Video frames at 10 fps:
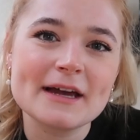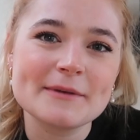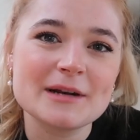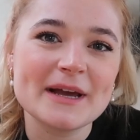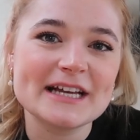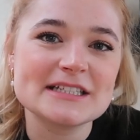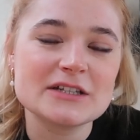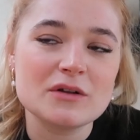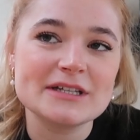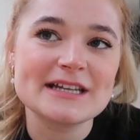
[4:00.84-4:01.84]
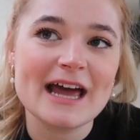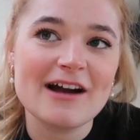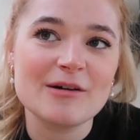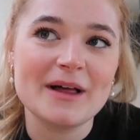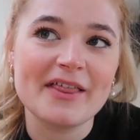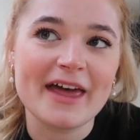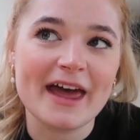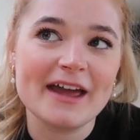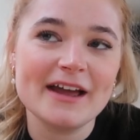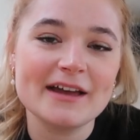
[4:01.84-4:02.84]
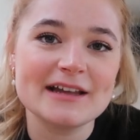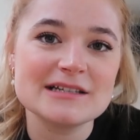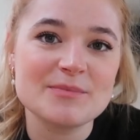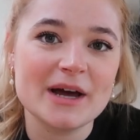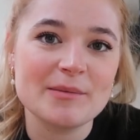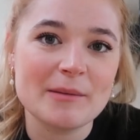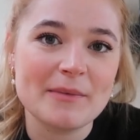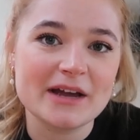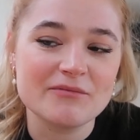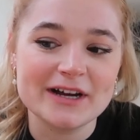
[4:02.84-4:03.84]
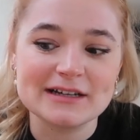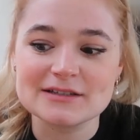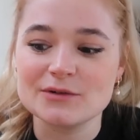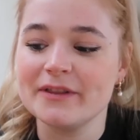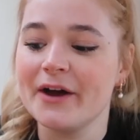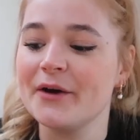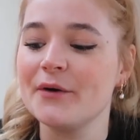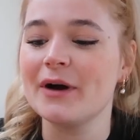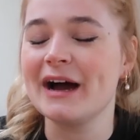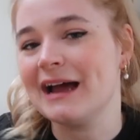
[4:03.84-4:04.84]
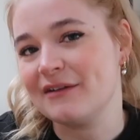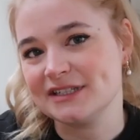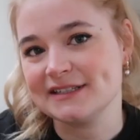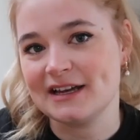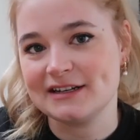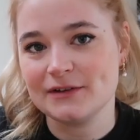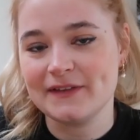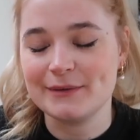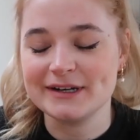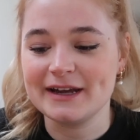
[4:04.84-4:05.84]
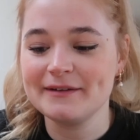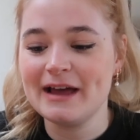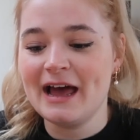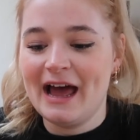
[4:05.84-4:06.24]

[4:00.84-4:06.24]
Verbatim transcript: think I'm gonna make a salted caramel cake inspired by Megan Rinks, although I haven't decided on that one yet.